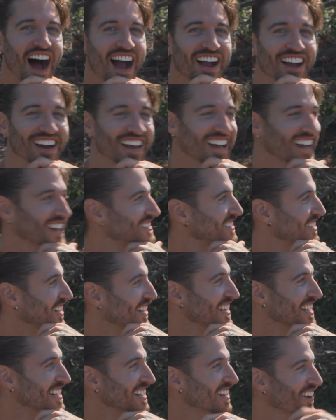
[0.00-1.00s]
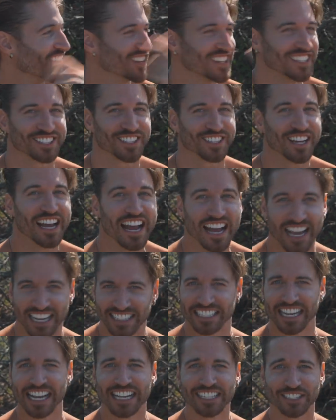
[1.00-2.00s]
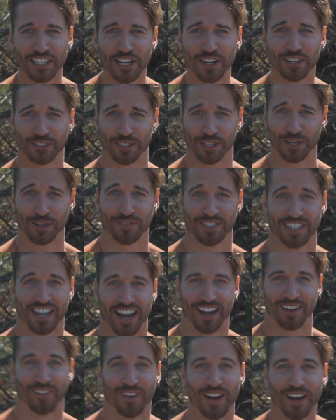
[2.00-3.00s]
I gotta answer the, all these. It's his YouTube channel.